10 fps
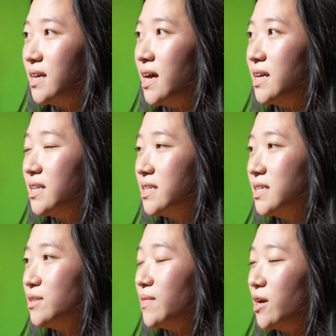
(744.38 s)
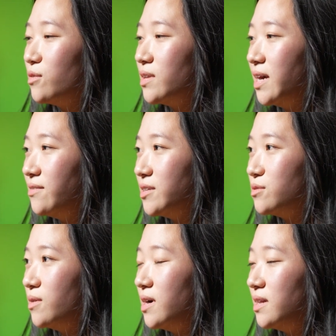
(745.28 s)
in my own life
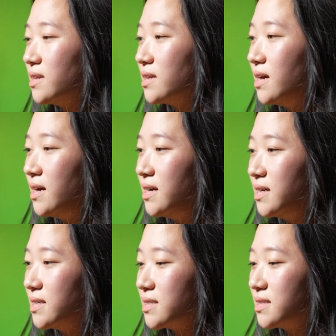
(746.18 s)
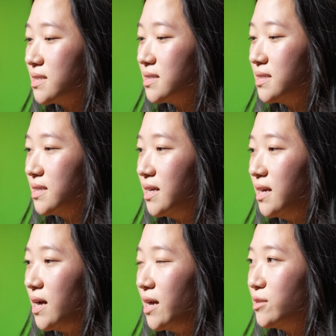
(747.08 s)
as well,
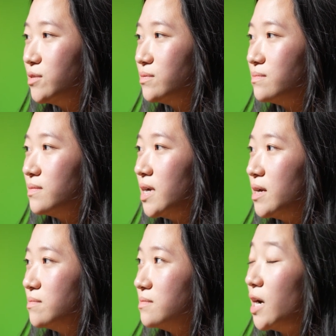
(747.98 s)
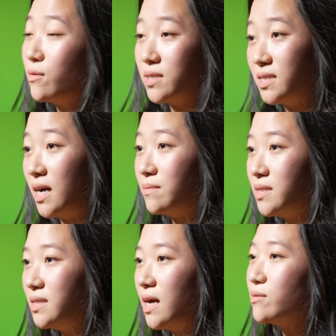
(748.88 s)
I was
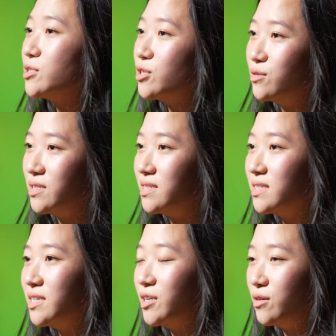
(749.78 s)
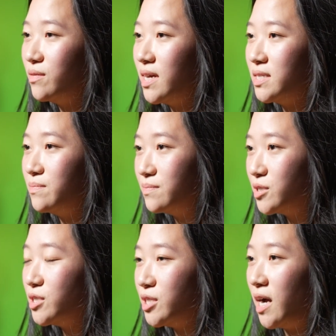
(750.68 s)
adopted. I was chosen, you know, as a
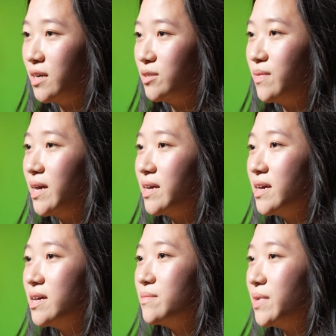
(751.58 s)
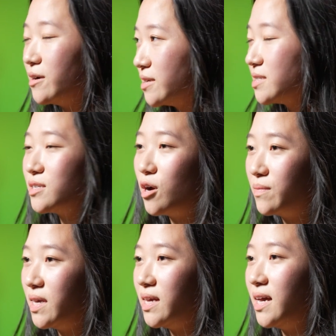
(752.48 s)
child. My parents
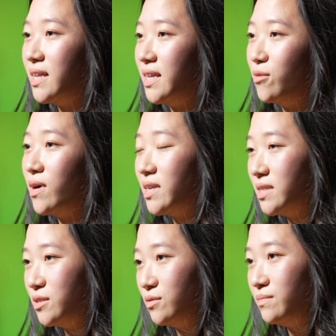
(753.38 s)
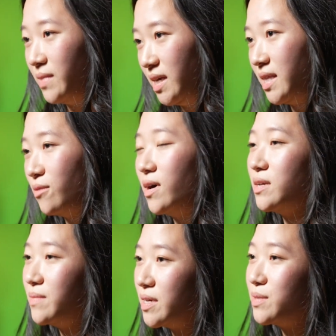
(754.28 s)
saw me and they wanted me. They
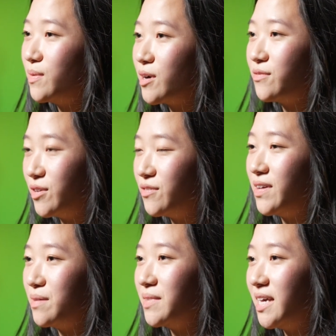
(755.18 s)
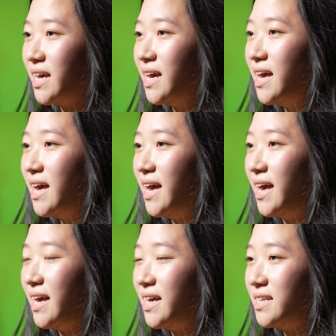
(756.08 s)
wanted me as part of their family.
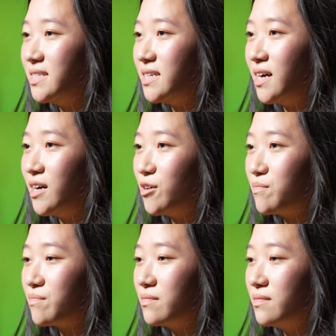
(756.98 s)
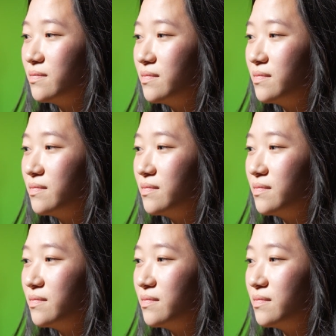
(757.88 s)
And